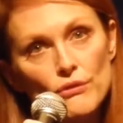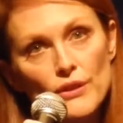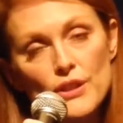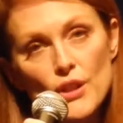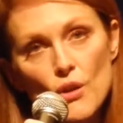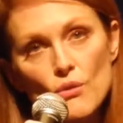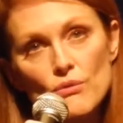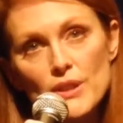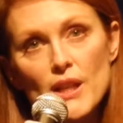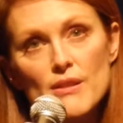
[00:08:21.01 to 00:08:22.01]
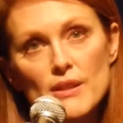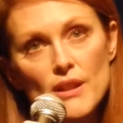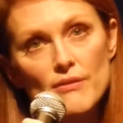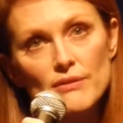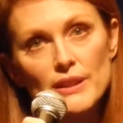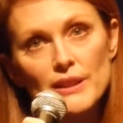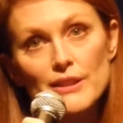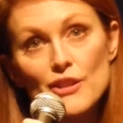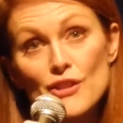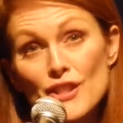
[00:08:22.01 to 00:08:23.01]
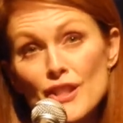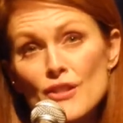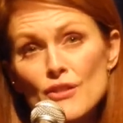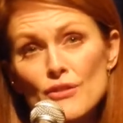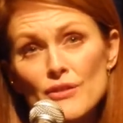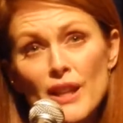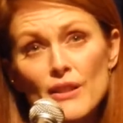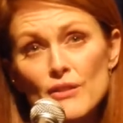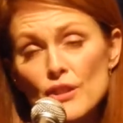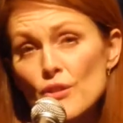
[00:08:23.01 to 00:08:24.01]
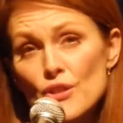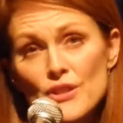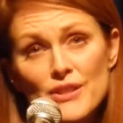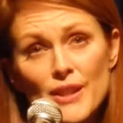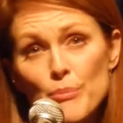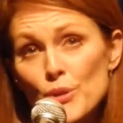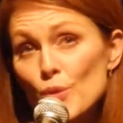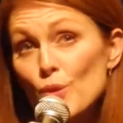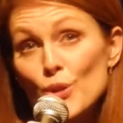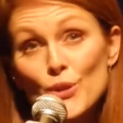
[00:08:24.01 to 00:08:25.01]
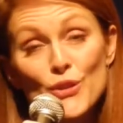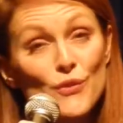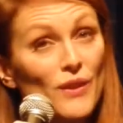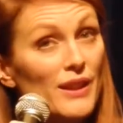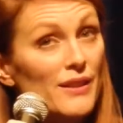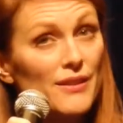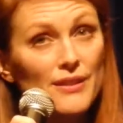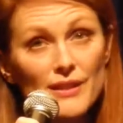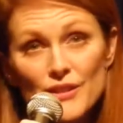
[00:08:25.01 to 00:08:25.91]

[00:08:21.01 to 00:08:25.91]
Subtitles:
And the tone sounds lovely, and she sees that, she sees that beautiful girl's face.